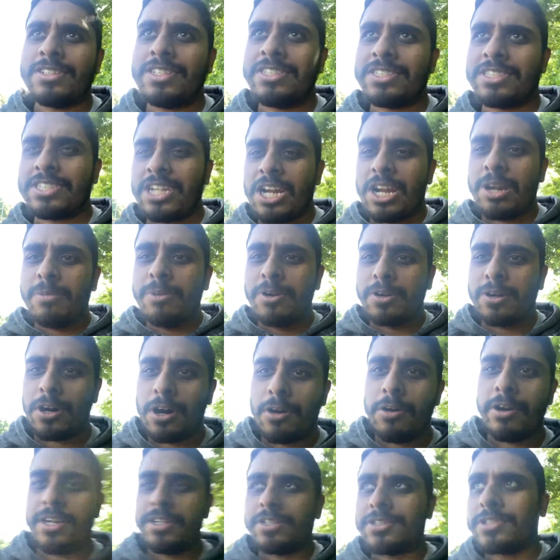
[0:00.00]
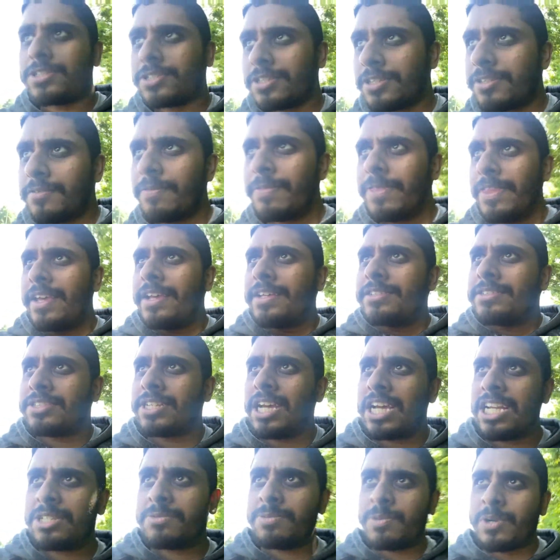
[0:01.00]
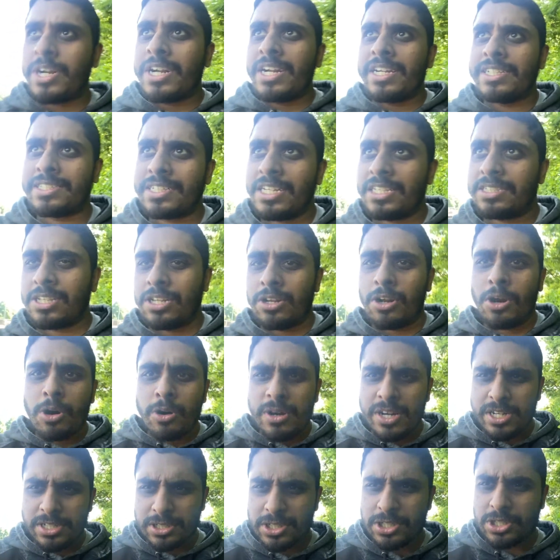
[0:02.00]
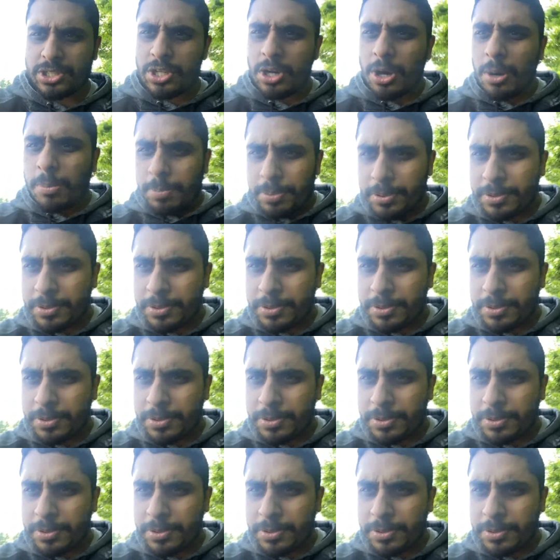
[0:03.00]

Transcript: this Dairy Milk Orange. Sainsbury's is an orange shop,